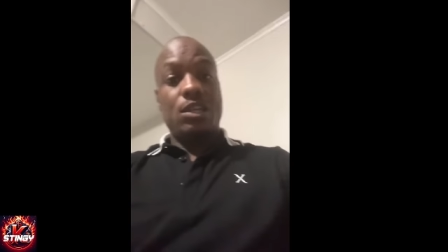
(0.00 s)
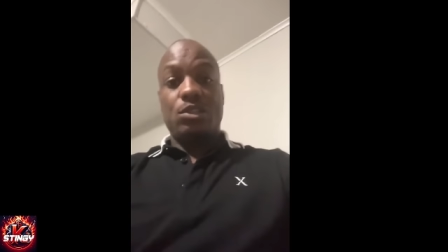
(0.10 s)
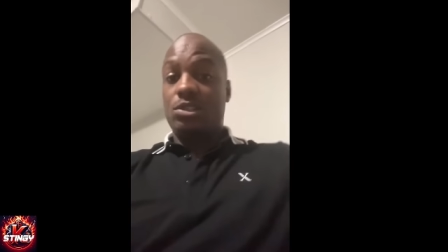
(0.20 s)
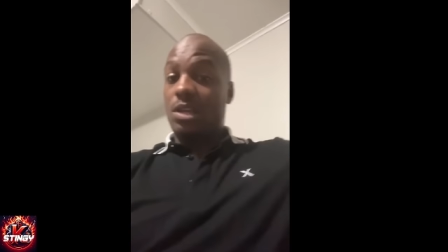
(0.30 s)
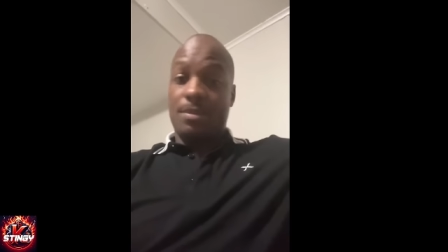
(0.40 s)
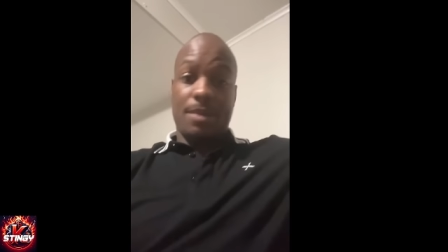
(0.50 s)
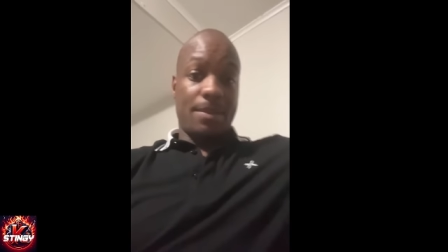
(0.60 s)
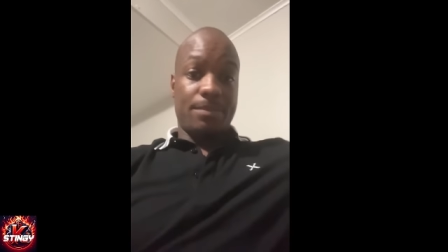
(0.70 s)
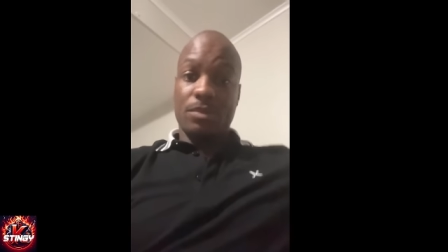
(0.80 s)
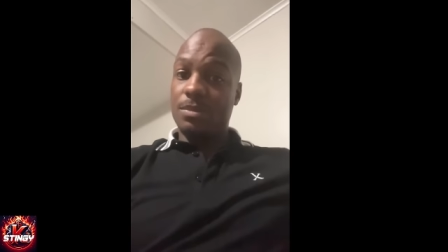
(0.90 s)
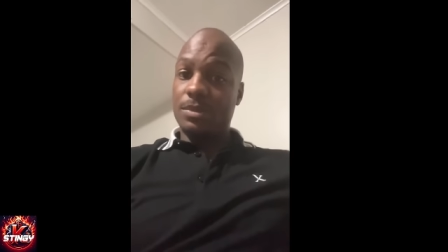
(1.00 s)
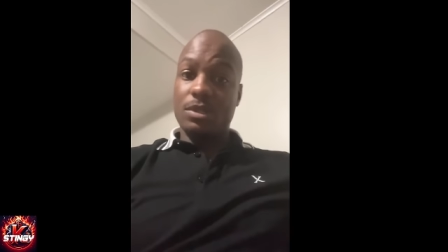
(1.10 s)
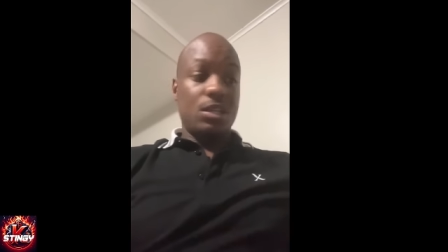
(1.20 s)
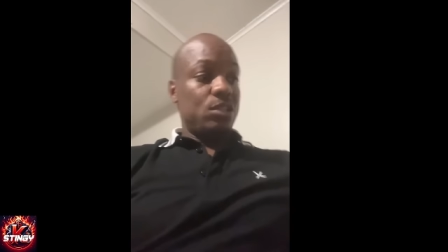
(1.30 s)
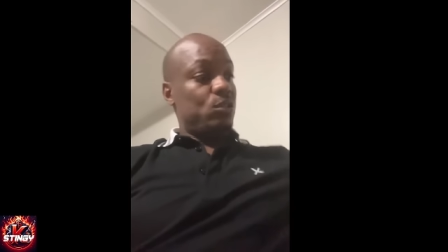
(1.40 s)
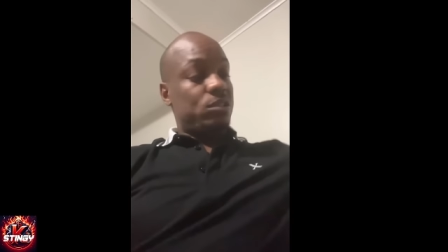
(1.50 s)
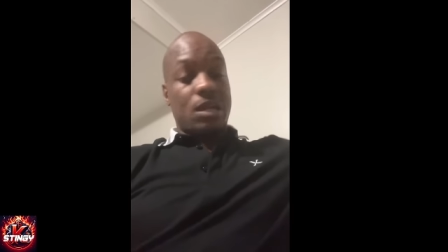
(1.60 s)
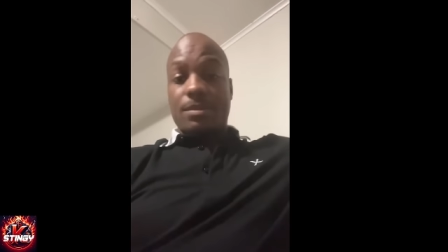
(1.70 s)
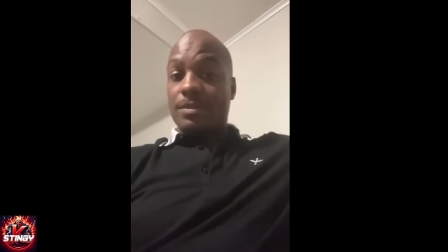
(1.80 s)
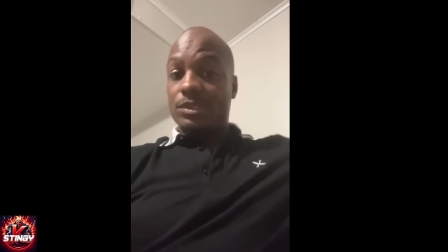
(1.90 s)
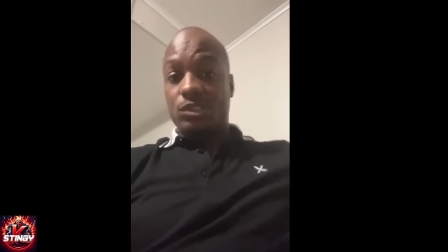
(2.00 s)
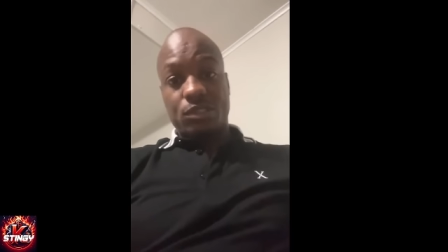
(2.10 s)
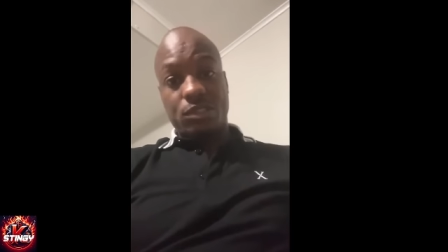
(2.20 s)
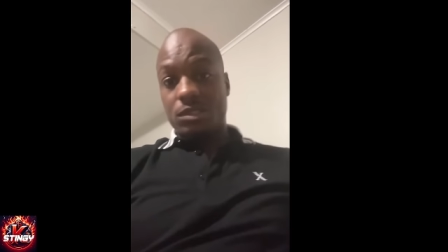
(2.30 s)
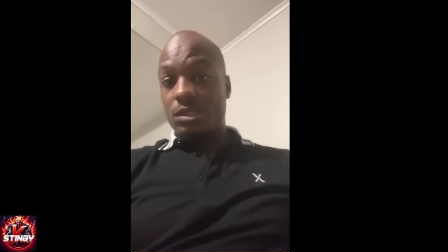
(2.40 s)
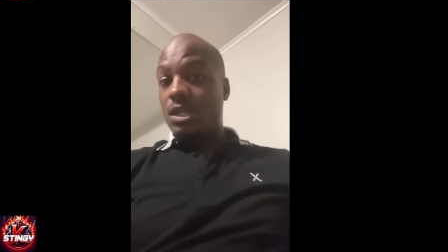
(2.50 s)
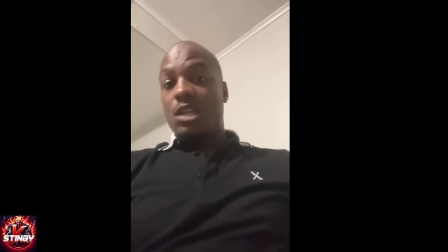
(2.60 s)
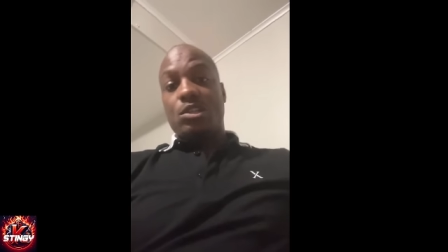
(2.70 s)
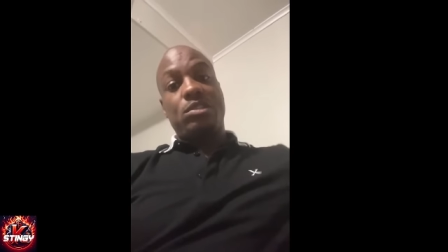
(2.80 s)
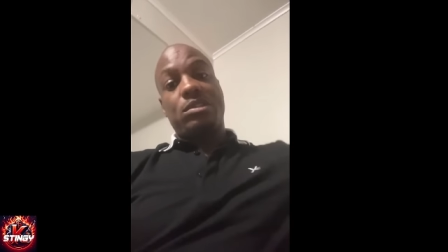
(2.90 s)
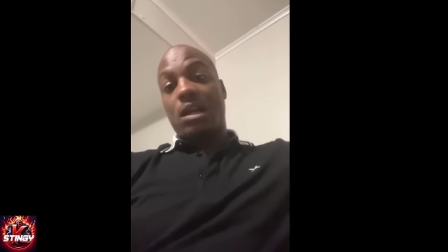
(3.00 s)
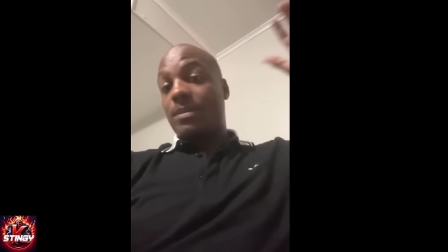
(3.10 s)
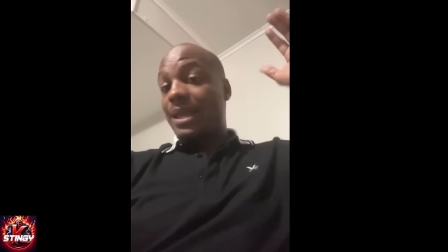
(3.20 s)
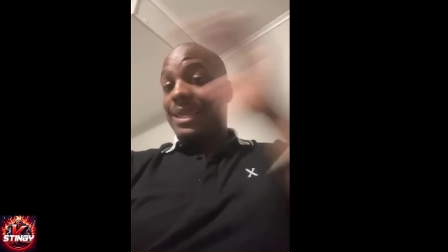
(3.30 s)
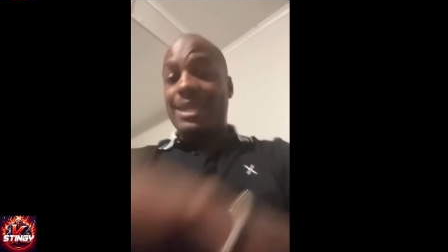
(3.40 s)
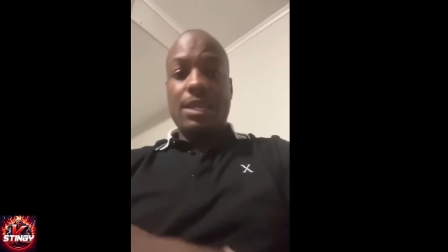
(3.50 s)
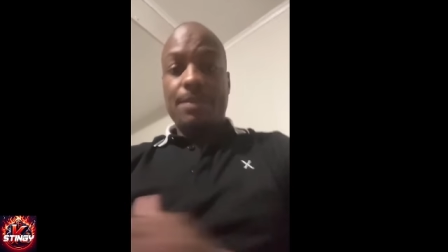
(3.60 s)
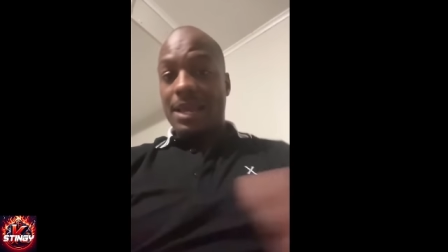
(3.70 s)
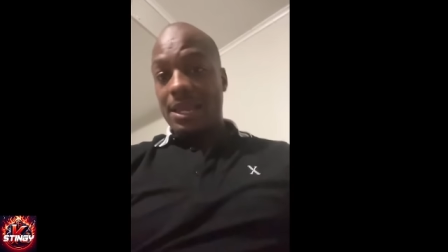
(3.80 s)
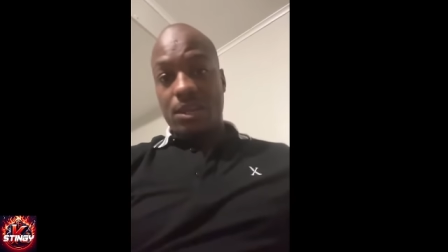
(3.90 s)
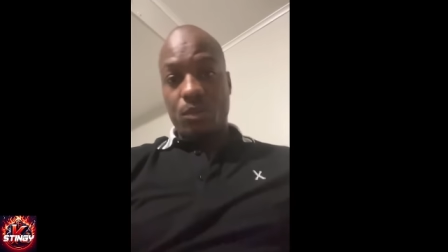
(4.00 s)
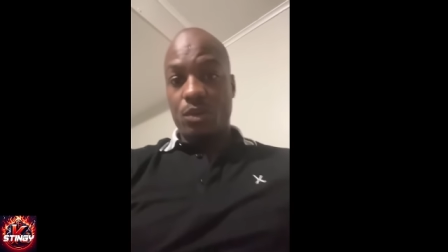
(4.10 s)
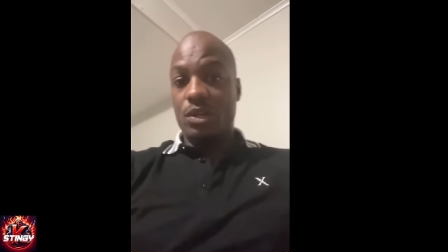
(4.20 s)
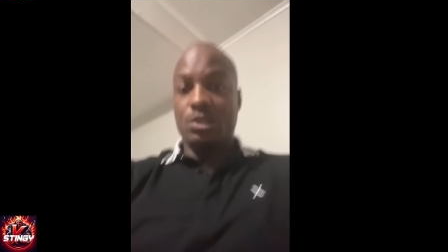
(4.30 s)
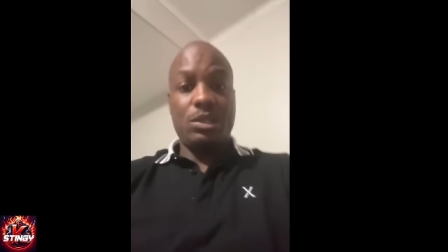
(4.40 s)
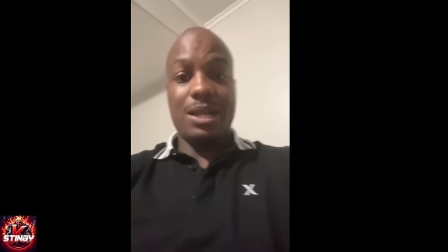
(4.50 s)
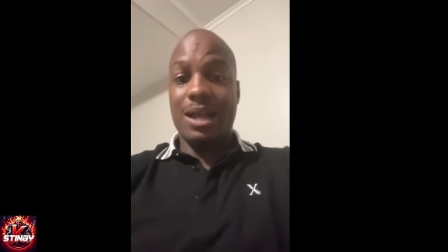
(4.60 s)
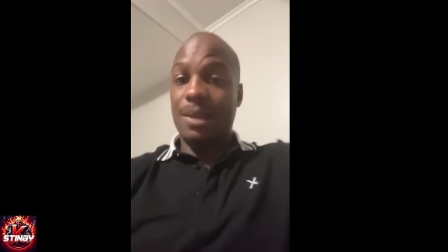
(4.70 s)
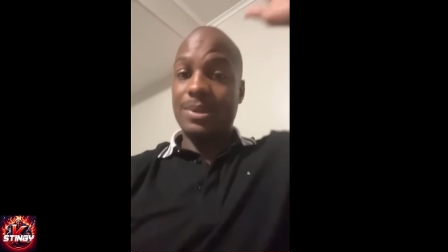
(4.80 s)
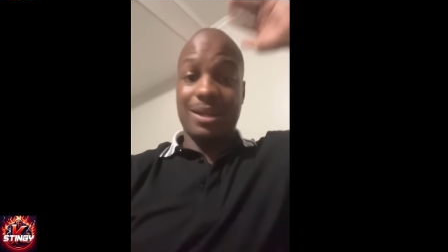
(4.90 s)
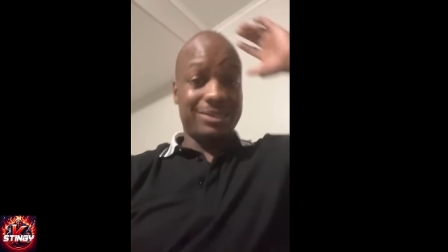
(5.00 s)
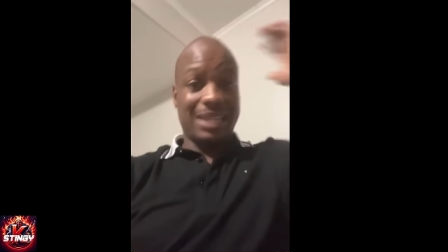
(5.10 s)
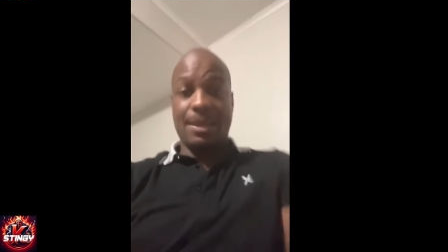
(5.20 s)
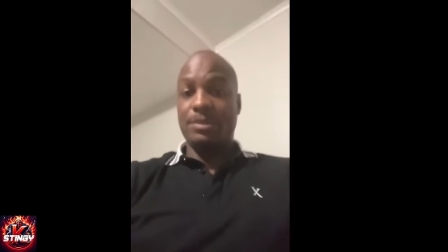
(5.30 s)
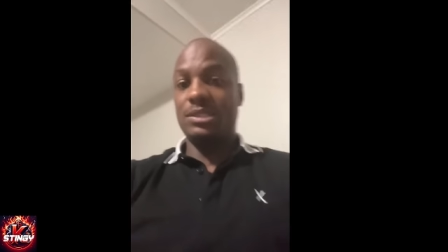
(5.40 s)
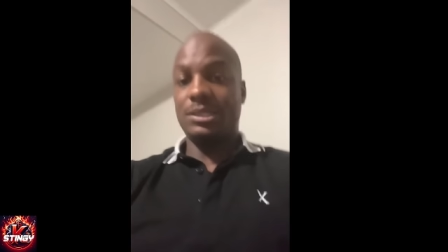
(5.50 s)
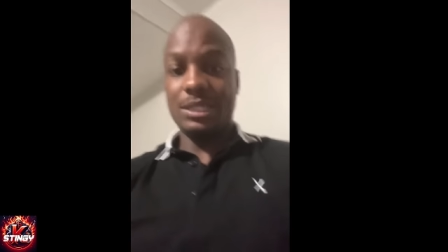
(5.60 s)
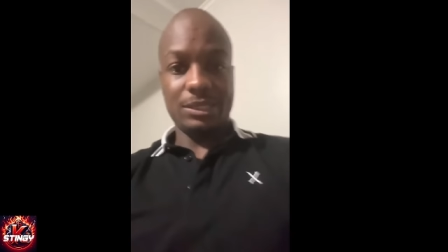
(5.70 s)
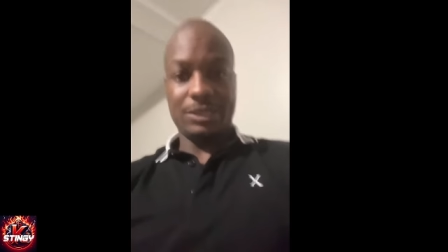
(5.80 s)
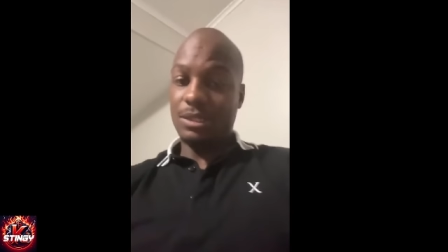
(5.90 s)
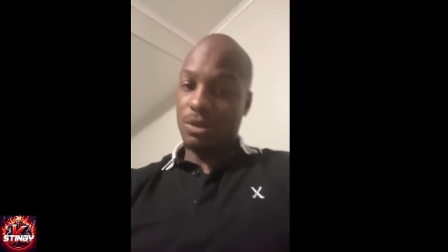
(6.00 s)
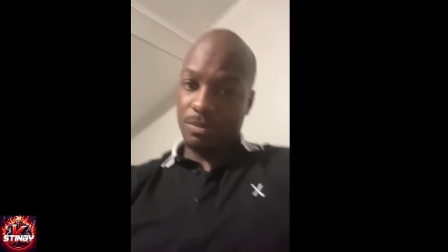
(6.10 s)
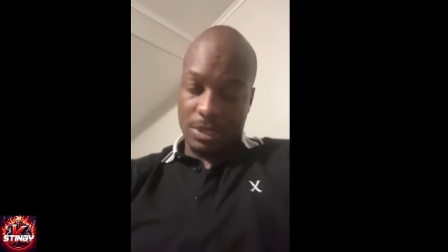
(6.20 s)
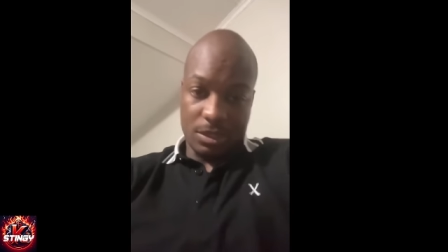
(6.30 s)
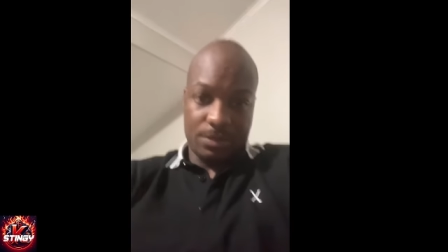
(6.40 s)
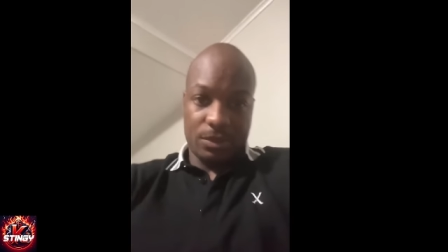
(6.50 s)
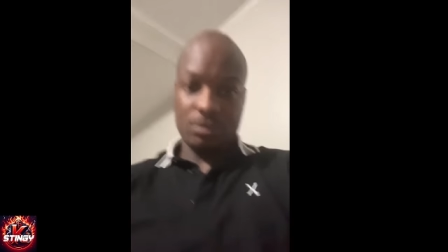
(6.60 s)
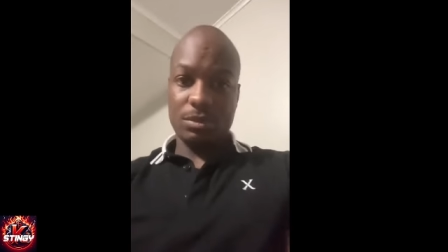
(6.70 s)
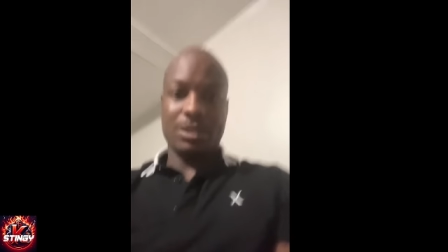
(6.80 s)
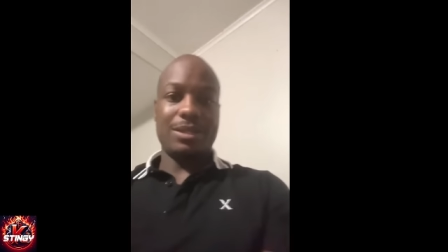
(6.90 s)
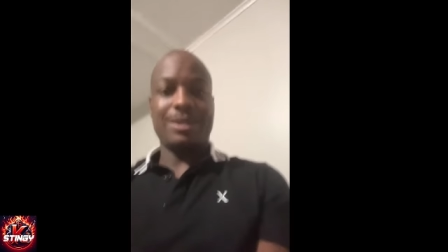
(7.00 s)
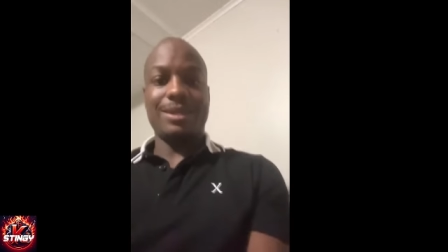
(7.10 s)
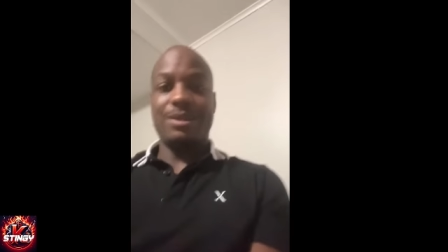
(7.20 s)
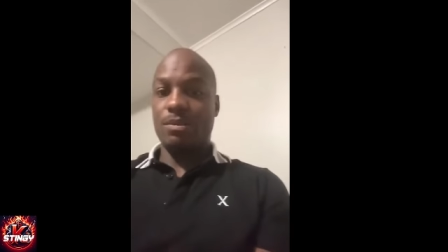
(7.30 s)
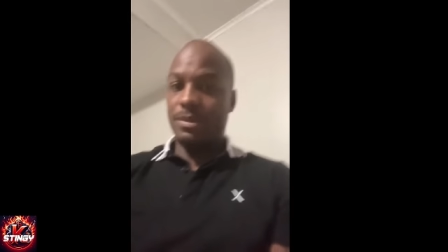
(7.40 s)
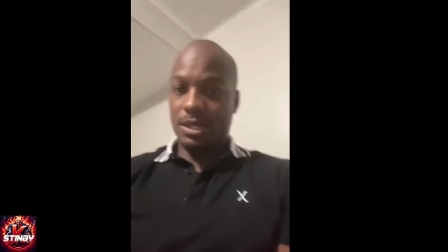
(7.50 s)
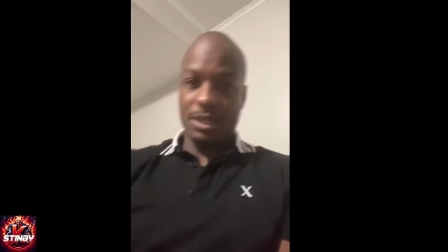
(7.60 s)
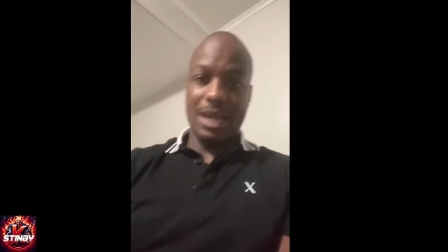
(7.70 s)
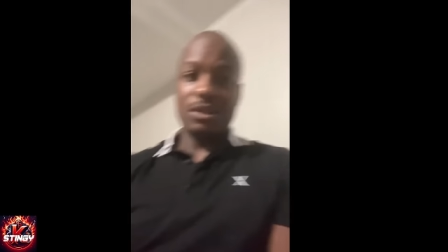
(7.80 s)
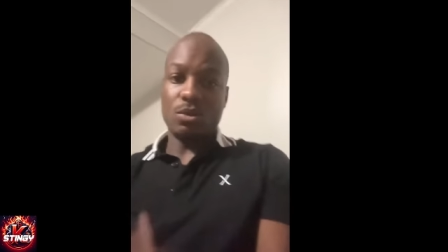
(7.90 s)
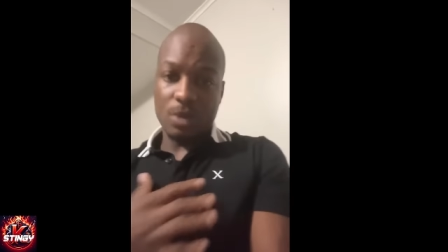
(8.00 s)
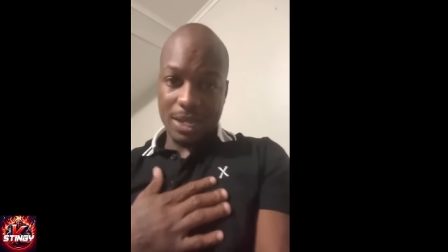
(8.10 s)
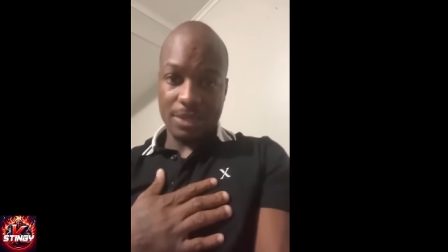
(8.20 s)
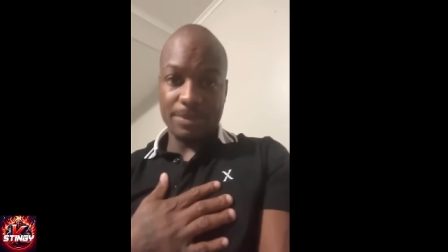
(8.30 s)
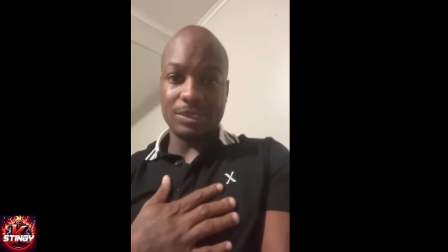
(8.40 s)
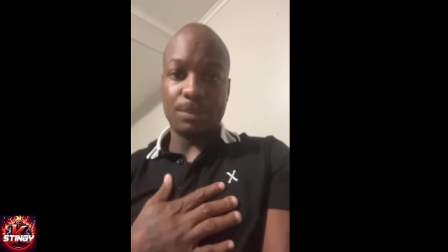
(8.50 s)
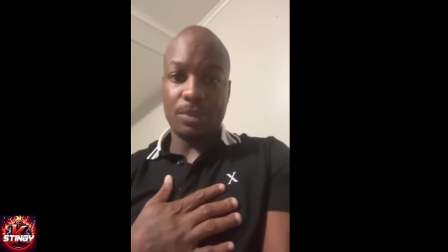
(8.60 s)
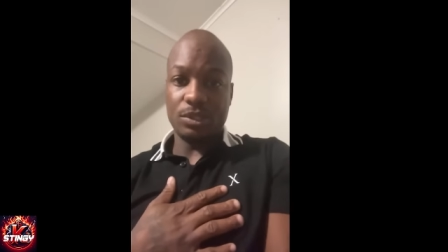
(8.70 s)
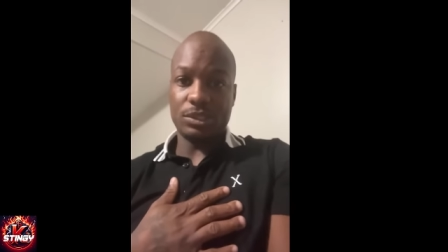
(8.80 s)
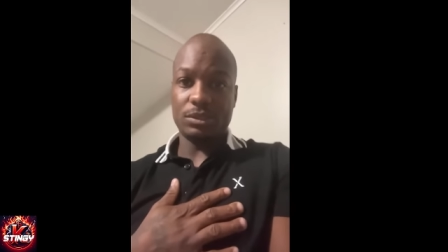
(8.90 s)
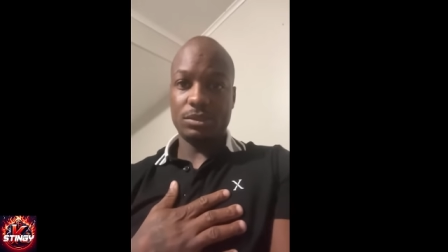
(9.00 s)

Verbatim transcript: You talk about my mama. You talk about my sister. You talk about anybody in the world. You can call me all type of snitches. It don't matter, bro. It don't matter. I know who I am as a person.